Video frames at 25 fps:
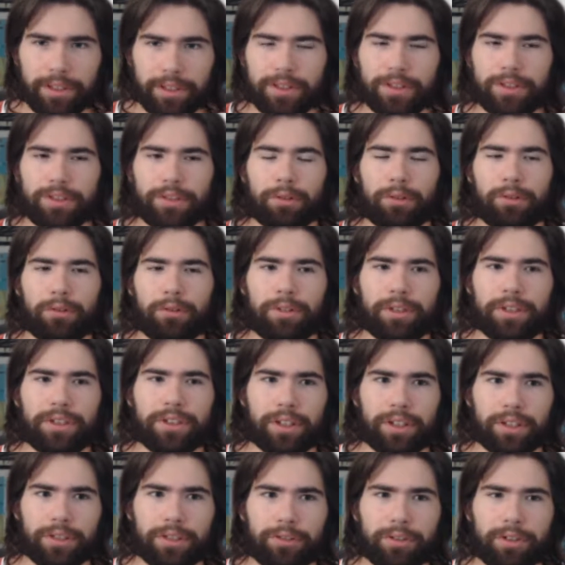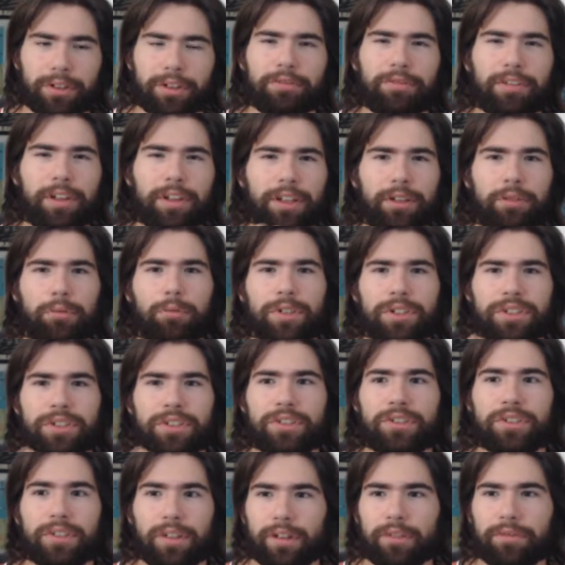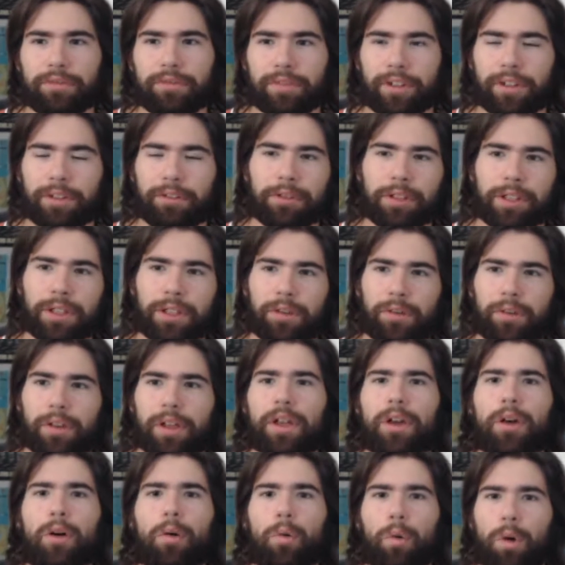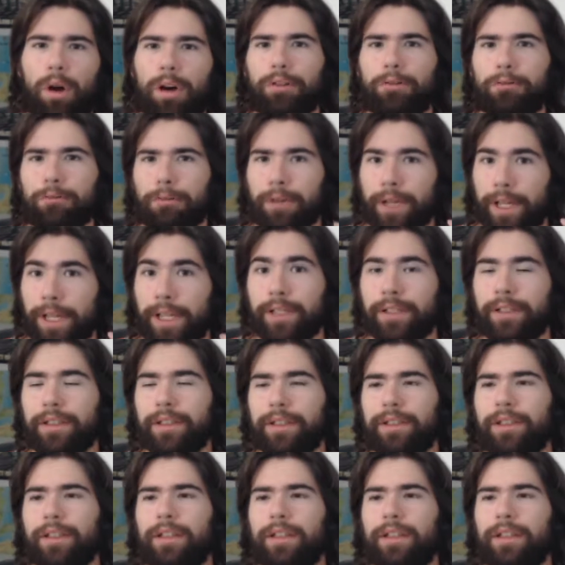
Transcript: so it's like trying to find which stuff I really want to rank.